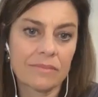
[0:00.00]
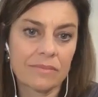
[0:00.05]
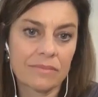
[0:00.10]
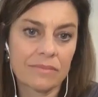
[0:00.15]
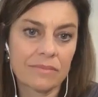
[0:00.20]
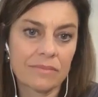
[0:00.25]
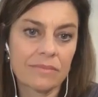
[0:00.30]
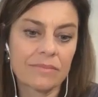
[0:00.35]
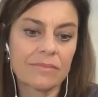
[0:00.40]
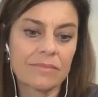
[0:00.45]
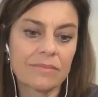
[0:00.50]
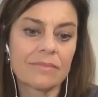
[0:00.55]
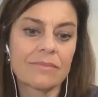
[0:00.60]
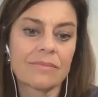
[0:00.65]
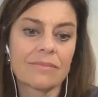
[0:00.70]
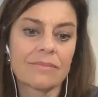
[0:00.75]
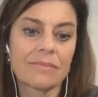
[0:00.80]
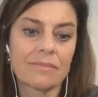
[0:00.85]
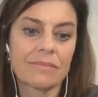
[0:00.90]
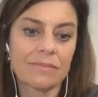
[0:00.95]

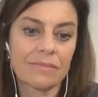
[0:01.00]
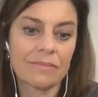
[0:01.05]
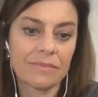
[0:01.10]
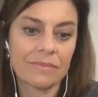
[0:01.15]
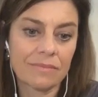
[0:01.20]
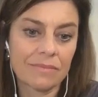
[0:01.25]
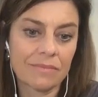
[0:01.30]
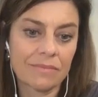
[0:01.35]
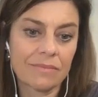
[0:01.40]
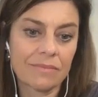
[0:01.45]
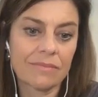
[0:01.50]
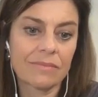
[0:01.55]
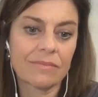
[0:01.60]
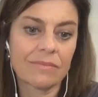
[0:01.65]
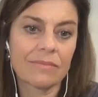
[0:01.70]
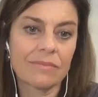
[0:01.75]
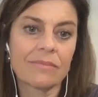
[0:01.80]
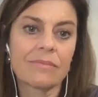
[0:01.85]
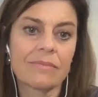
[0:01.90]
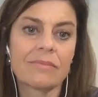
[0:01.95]

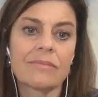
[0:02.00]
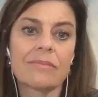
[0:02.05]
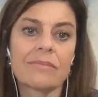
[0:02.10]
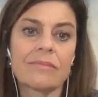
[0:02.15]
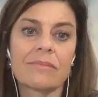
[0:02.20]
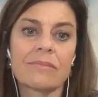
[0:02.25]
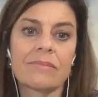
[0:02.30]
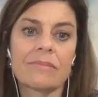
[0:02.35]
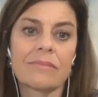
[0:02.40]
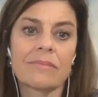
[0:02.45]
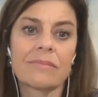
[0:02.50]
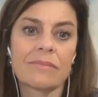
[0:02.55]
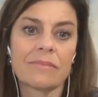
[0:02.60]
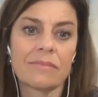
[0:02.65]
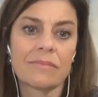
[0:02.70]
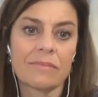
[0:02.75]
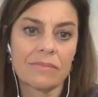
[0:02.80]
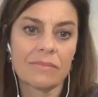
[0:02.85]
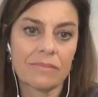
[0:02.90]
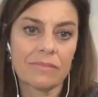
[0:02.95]

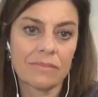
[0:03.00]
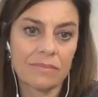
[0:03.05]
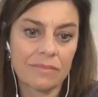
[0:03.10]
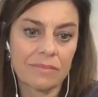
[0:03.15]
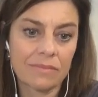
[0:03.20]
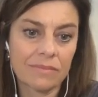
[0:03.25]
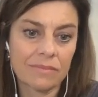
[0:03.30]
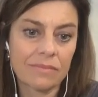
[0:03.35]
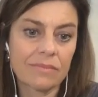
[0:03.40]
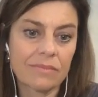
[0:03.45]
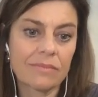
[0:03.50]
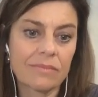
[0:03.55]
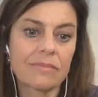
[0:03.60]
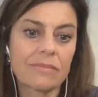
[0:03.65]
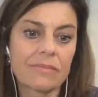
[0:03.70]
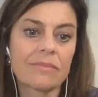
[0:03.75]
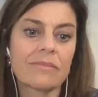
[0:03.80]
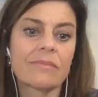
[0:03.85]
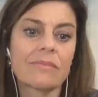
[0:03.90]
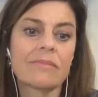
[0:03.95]

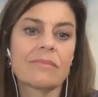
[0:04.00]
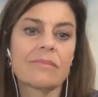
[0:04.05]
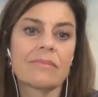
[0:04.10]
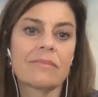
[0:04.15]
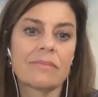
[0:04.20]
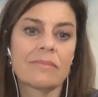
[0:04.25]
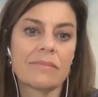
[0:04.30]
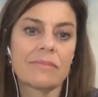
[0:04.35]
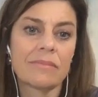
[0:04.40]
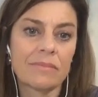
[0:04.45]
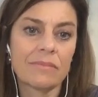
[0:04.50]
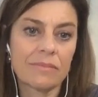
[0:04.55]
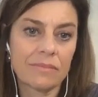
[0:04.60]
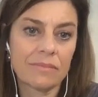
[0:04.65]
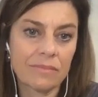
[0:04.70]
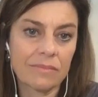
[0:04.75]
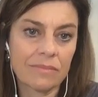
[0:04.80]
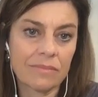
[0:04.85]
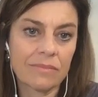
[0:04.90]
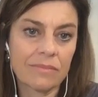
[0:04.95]

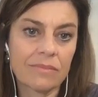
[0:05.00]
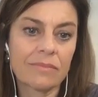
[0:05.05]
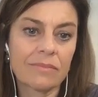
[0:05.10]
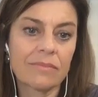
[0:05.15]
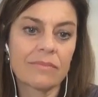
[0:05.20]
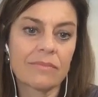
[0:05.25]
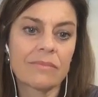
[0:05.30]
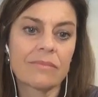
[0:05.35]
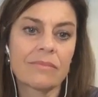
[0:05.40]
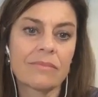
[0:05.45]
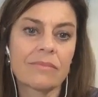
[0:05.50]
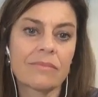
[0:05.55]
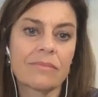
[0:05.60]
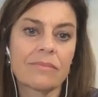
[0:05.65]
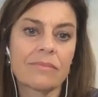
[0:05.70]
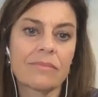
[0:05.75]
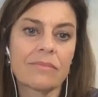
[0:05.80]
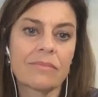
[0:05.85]
[no speech]